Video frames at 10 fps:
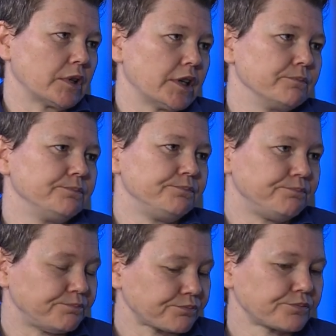No doubt about
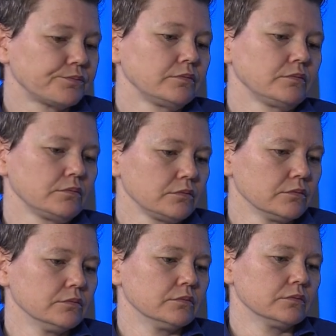it, and I'm glad
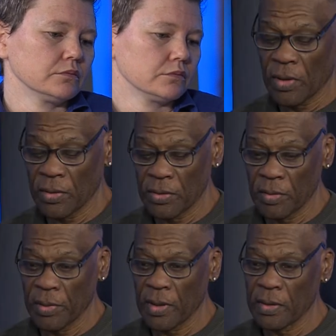you mentioned all those,
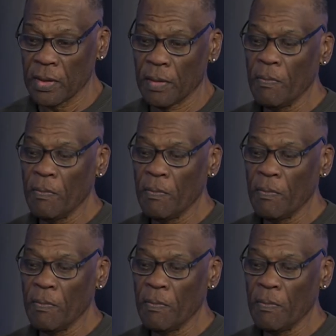because